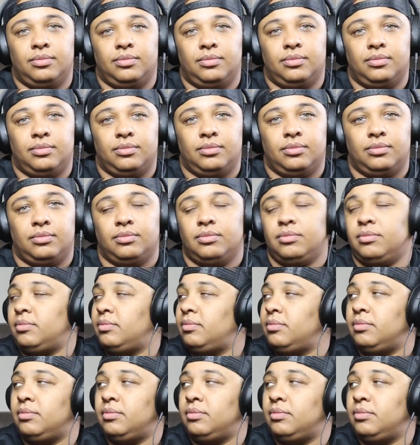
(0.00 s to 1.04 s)

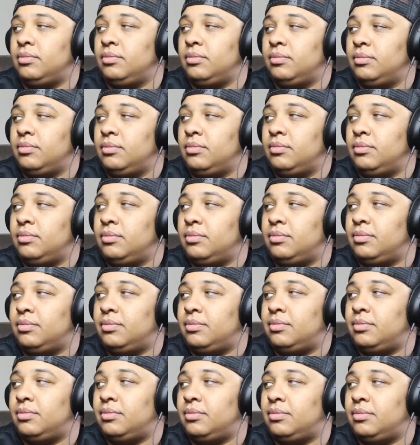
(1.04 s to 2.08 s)

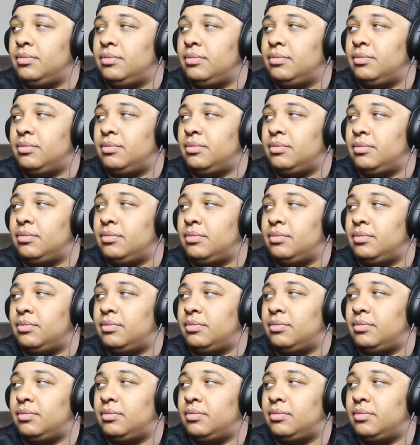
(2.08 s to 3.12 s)

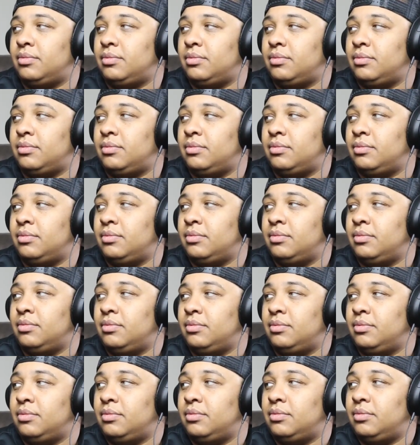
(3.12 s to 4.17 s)

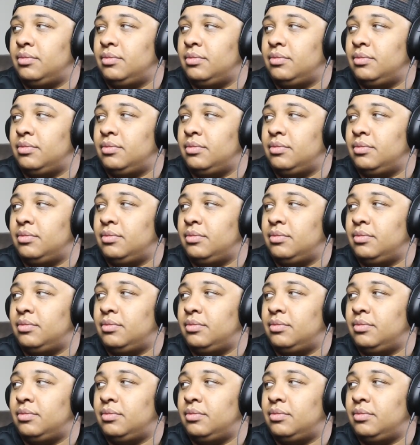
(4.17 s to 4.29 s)
This person isn't speaking.